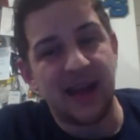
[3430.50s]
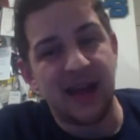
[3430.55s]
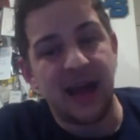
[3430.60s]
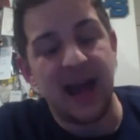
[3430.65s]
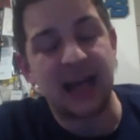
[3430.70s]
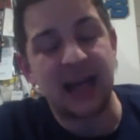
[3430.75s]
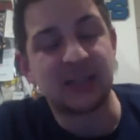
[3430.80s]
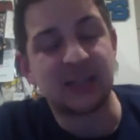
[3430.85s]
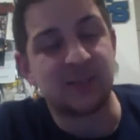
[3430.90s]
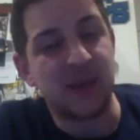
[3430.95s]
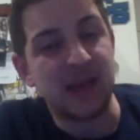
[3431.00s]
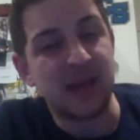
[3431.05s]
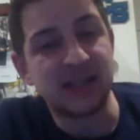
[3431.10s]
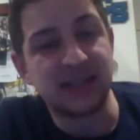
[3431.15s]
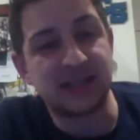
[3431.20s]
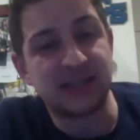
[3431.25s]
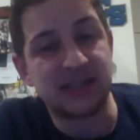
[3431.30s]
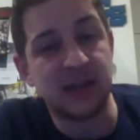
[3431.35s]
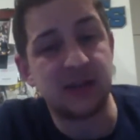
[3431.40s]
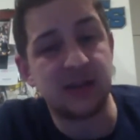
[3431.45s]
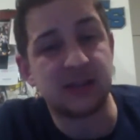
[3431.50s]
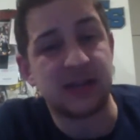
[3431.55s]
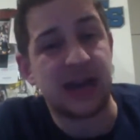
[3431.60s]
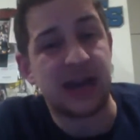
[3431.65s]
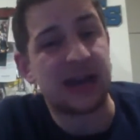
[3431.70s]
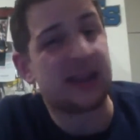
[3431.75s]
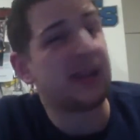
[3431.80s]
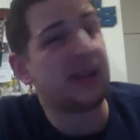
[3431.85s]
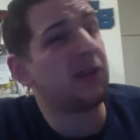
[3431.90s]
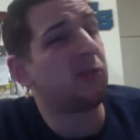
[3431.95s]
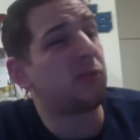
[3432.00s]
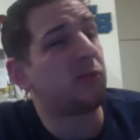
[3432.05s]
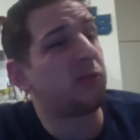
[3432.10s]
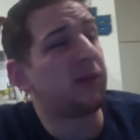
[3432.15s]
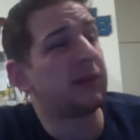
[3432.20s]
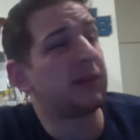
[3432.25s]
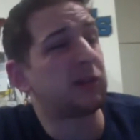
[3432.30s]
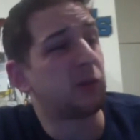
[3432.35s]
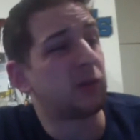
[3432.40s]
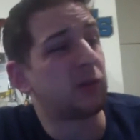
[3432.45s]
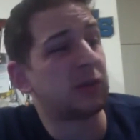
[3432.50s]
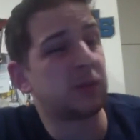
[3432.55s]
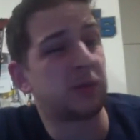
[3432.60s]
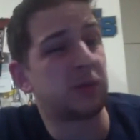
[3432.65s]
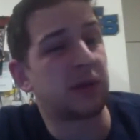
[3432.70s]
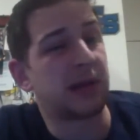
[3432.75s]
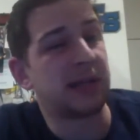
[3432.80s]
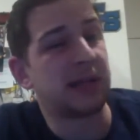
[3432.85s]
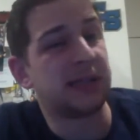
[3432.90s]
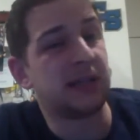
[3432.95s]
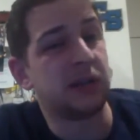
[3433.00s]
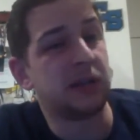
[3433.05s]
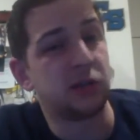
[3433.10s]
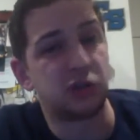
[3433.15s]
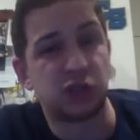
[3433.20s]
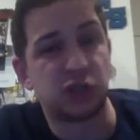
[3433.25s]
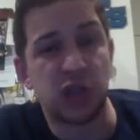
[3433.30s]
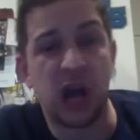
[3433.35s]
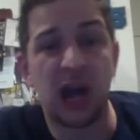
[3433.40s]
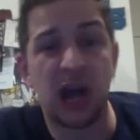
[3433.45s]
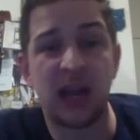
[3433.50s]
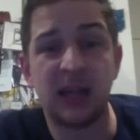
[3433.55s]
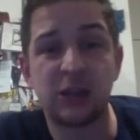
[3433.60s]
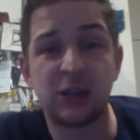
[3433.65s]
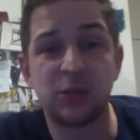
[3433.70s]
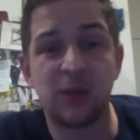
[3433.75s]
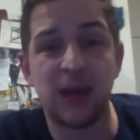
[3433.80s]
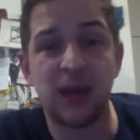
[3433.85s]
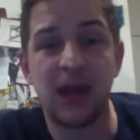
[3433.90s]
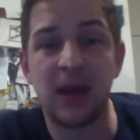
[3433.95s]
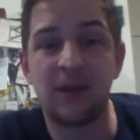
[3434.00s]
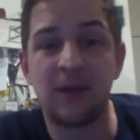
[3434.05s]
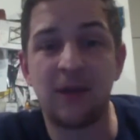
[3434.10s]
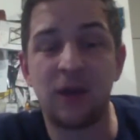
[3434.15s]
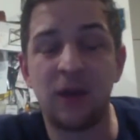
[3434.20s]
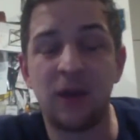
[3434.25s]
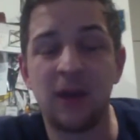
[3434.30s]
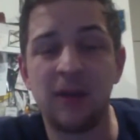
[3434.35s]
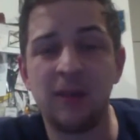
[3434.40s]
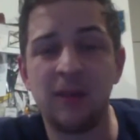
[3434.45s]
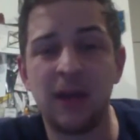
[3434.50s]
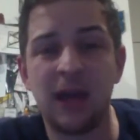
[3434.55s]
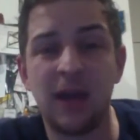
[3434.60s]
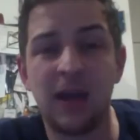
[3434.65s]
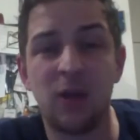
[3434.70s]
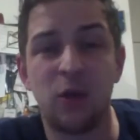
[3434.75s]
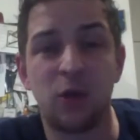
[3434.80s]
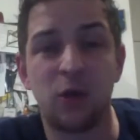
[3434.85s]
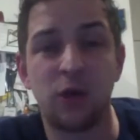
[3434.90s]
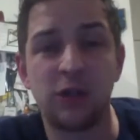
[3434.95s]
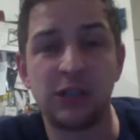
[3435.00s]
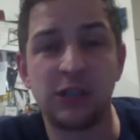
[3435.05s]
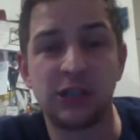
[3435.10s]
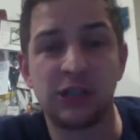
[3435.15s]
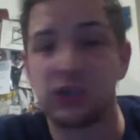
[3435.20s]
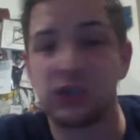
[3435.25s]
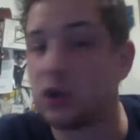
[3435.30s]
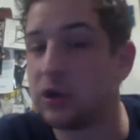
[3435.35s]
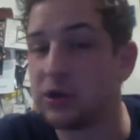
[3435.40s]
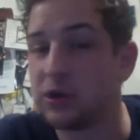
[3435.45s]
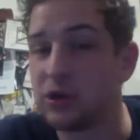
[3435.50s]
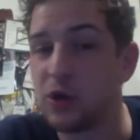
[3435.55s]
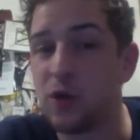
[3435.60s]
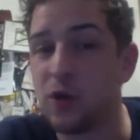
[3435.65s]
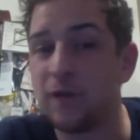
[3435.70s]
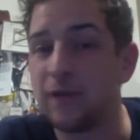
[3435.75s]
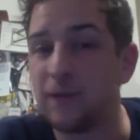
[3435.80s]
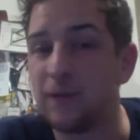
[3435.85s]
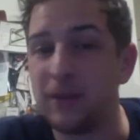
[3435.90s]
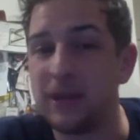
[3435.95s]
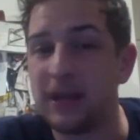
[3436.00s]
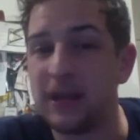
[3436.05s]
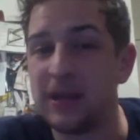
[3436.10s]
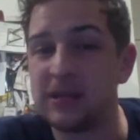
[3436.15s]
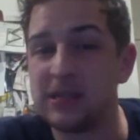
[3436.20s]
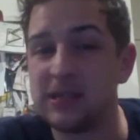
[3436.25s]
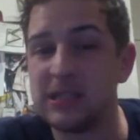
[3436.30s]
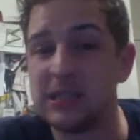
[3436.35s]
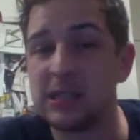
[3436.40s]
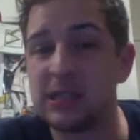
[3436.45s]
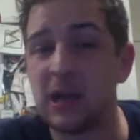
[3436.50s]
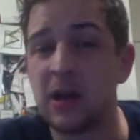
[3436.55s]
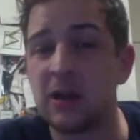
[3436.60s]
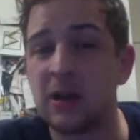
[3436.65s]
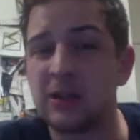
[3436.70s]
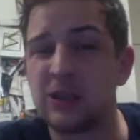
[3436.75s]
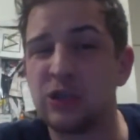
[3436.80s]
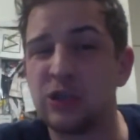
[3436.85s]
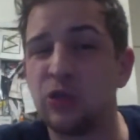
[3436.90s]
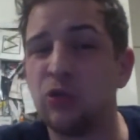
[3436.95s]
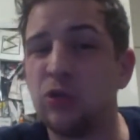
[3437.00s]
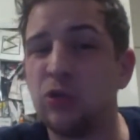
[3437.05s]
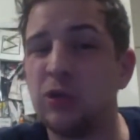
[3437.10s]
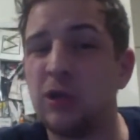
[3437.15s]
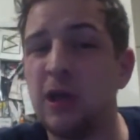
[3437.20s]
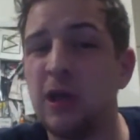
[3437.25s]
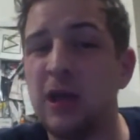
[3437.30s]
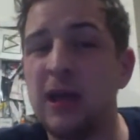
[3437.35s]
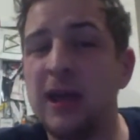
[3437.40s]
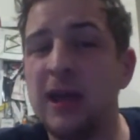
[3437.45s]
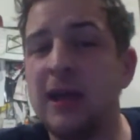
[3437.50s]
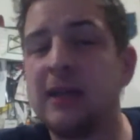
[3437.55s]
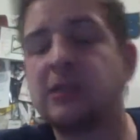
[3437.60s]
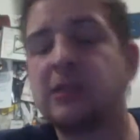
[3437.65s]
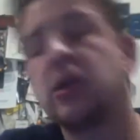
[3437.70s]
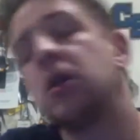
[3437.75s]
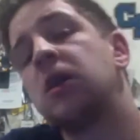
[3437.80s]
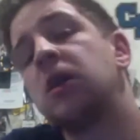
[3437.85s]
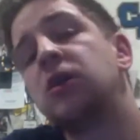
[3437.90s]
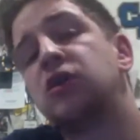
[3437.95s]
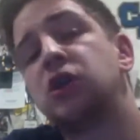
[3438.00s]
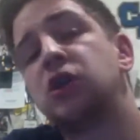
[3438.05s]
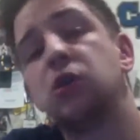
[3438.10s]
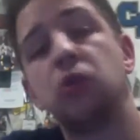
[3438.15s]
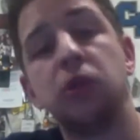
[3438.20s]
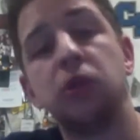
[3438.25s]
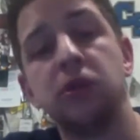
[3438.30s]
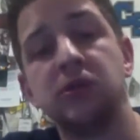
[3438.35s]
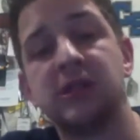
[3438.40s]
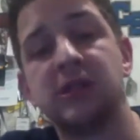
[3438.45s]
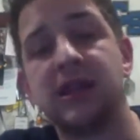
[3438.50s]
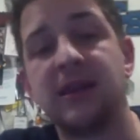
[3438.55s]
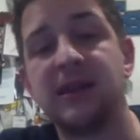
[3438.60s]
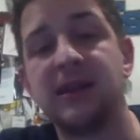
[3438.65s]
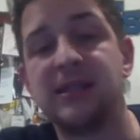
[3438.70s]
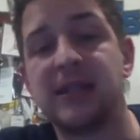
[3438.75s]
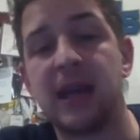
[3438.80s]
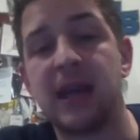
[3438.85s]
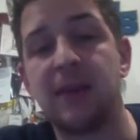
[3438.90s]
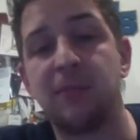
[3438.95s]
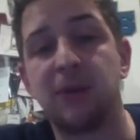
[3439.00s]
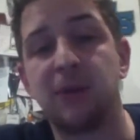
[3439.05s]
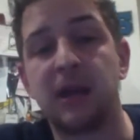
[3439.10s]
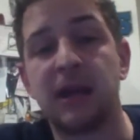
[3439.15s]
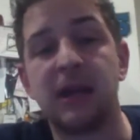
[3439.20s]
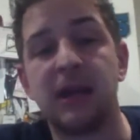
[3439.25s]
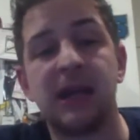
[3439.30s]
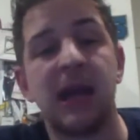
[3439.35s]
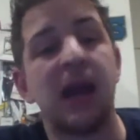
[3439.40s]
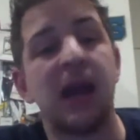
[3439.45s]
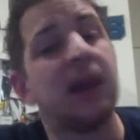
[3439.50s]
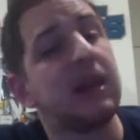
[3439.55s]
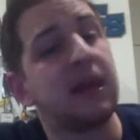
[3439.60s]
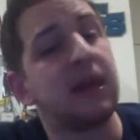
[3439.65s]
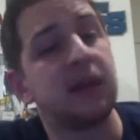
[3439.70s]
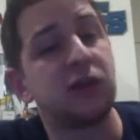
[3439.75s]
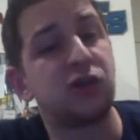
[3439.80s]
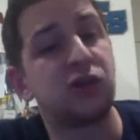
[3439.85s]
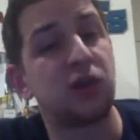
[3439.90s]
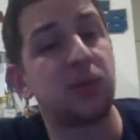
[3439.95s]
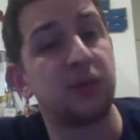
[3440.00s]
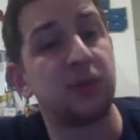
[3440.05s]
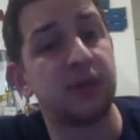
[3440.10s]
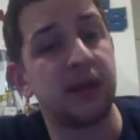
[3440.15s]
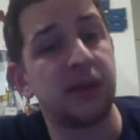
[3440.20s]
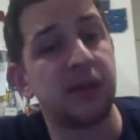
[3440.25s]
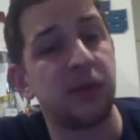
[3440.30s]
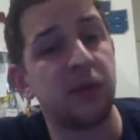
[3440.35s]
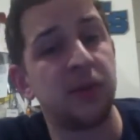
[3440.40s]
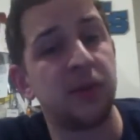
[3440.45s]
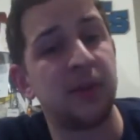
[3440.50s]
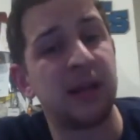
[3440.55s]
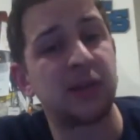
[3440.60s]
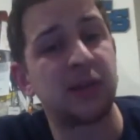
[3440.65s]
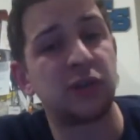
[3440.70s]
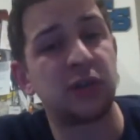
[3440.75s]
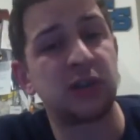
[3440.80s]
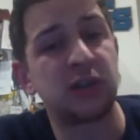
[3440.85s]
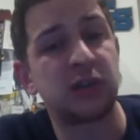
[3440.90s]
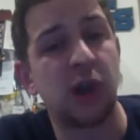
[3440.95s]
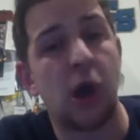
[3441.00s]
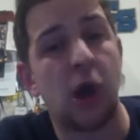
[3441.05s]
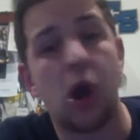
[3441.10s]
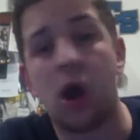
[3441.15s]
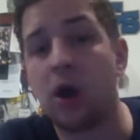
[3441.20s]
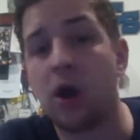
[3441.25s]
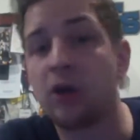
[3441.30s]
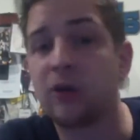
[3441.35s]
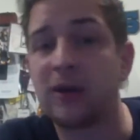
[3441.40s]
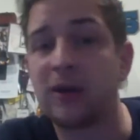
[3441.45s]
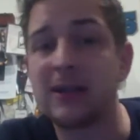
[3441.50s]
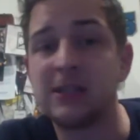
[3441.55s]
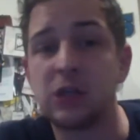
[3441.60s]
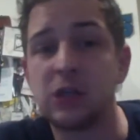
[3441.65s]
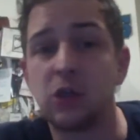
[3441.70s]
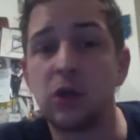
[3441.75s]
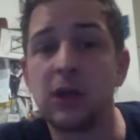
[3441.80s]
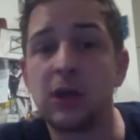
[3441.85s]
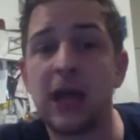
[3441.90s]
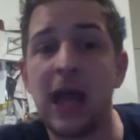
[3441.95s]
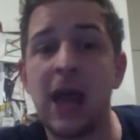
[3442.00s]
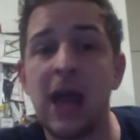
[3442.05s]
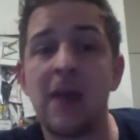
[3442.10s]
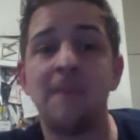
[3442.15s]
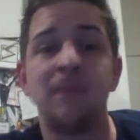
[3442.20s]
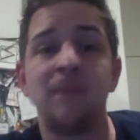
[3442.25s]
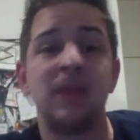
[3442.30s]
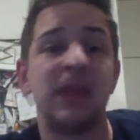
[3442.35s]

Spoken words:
As bad as it sounds, I think Russell Westbrook has either shot his way out of All NBA or just turned it over because he's gotten too loose in his gameplay. And yeah, the triple-double metrics are great to look at.